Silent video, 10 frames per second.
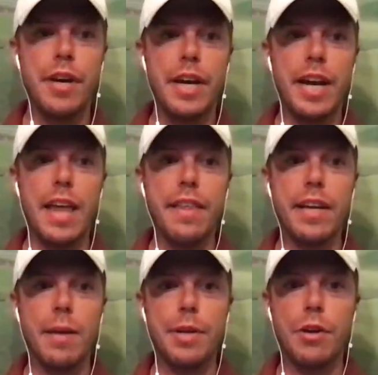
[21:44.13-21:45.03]
and I
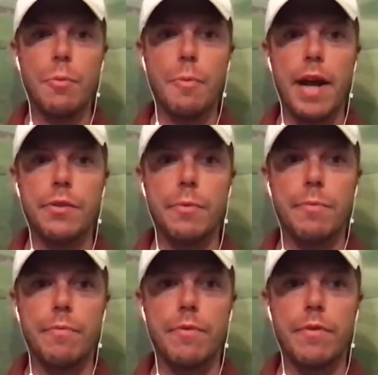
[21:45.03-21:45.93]
think I'm going to go back to
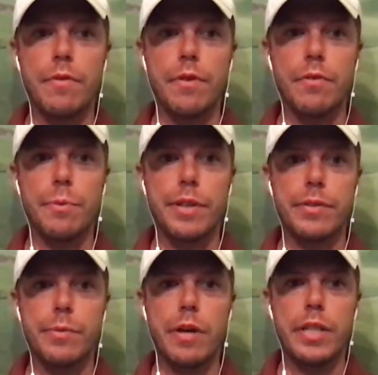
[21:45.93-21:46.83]
him this week
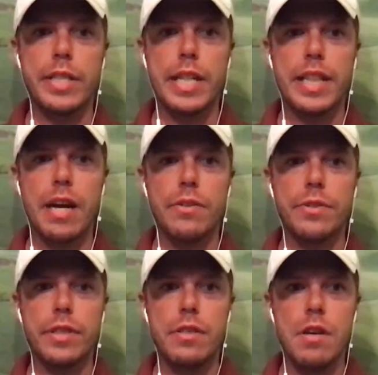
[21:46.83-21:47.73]
as well at
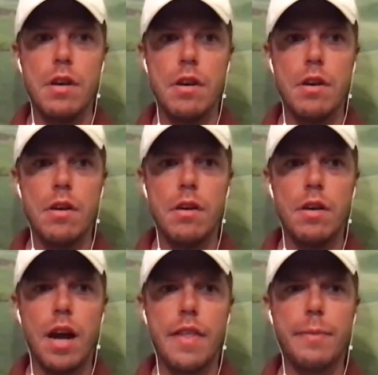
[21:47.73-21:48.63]
10,000.
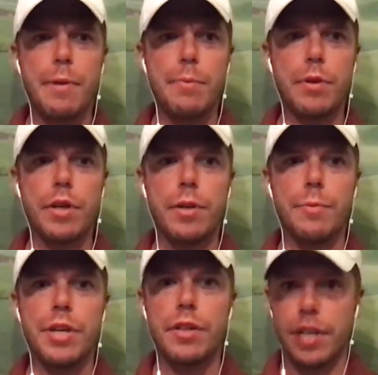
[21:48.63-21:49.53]
I think people are going to
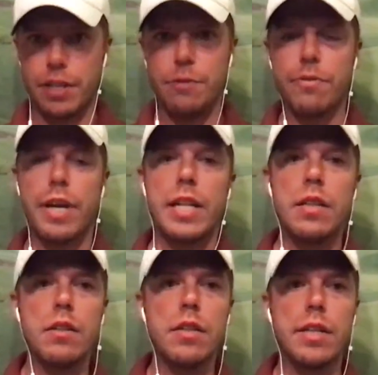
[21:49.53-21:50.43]
be, like you
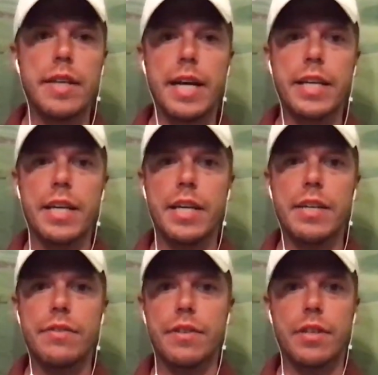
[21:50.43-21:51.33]
said, Hideki.
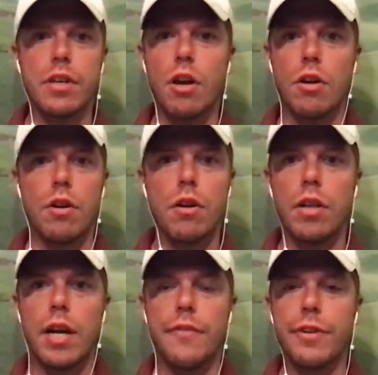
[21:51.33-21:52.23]
He's going to garner a
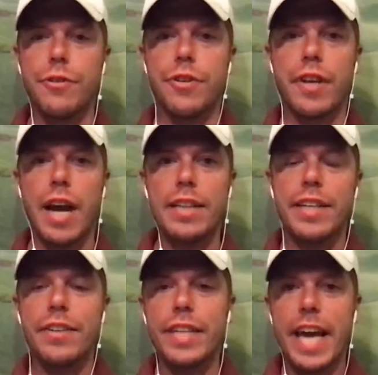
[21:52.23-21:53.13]
lot of interest. I
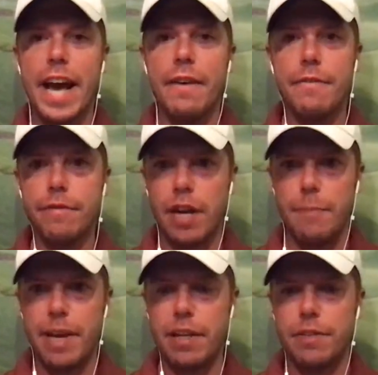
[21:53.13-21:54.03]
literally have.
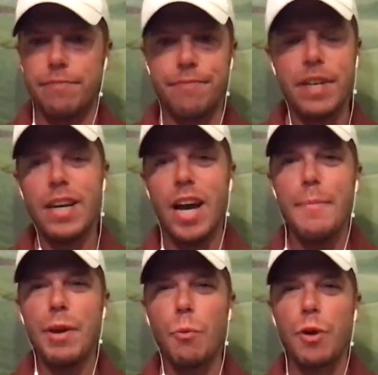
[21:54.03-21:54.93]
I made
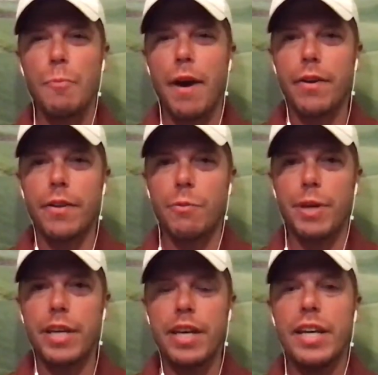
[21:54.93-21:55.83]
a weird model this
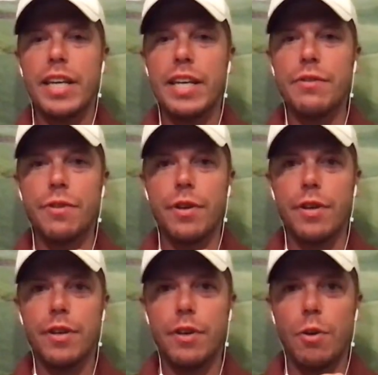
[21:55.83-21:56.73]
week. He's
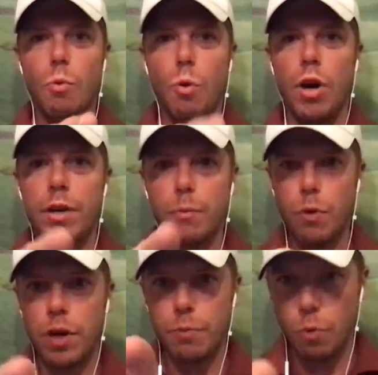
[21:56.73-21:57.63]
1,
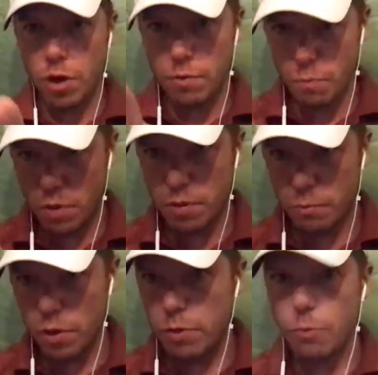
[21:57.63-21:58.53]
1, 1,
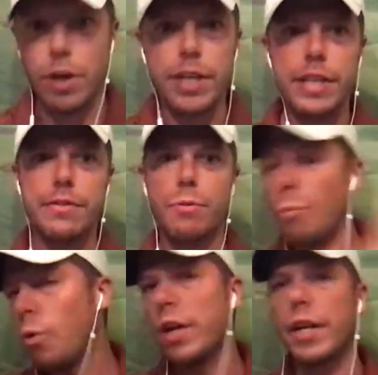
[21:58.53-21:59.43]
1, 1, 1. He's
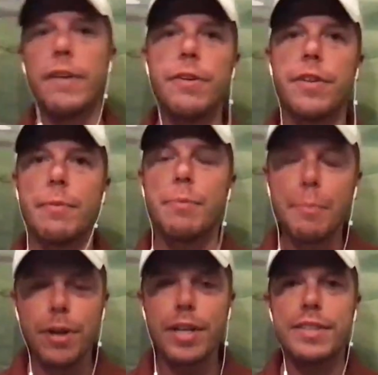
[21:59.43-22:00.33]
1 in everything.
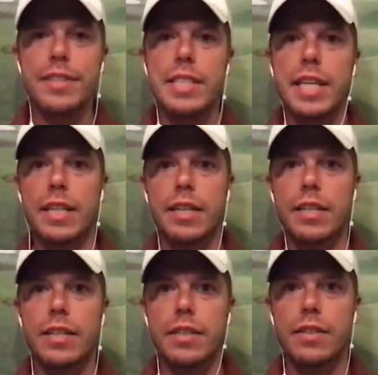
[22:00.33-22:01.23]
People are going to see that. They're
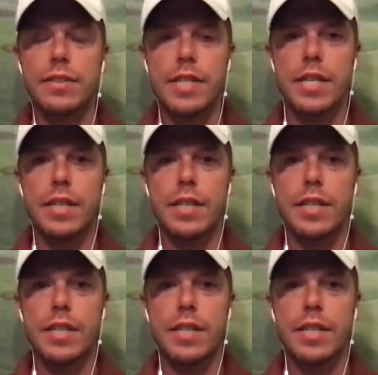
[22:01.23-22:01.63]
going to see.